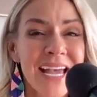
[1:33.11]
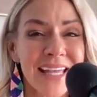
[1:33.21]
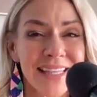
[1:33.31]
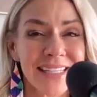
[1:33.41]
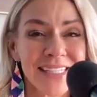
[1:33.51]

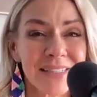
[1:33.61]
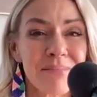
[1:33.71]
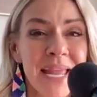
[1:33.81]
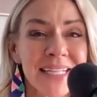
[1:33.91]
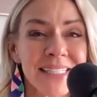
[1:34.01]
This is
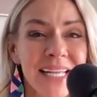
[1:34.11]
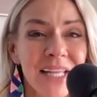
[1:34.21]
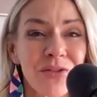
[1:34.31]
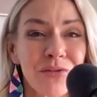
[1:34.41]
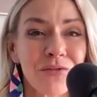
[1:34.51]
May
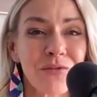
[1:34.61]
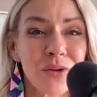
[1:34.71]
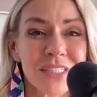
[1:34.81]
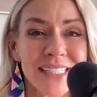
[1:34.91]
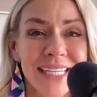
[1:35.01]
tenth through
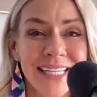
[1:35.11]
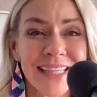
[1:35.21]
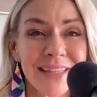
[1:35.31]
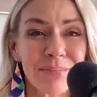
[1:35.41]
fourteenth.